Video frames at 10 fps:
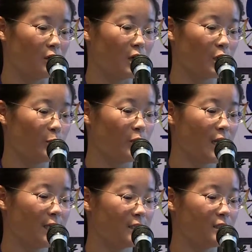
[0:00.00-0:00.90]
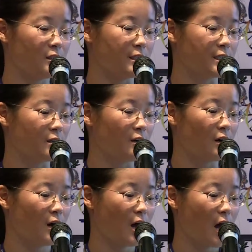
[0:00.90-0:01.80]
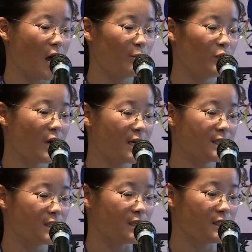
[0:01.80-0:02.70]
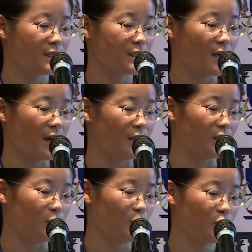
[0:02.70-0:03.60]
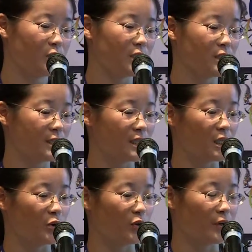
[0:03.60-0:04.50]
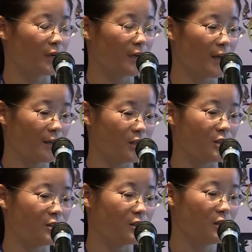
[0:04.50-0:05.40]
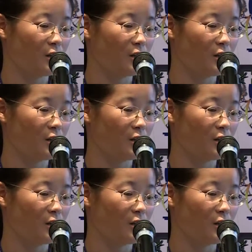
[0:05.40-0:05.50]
accumulated the amino acids and the proteins degraded.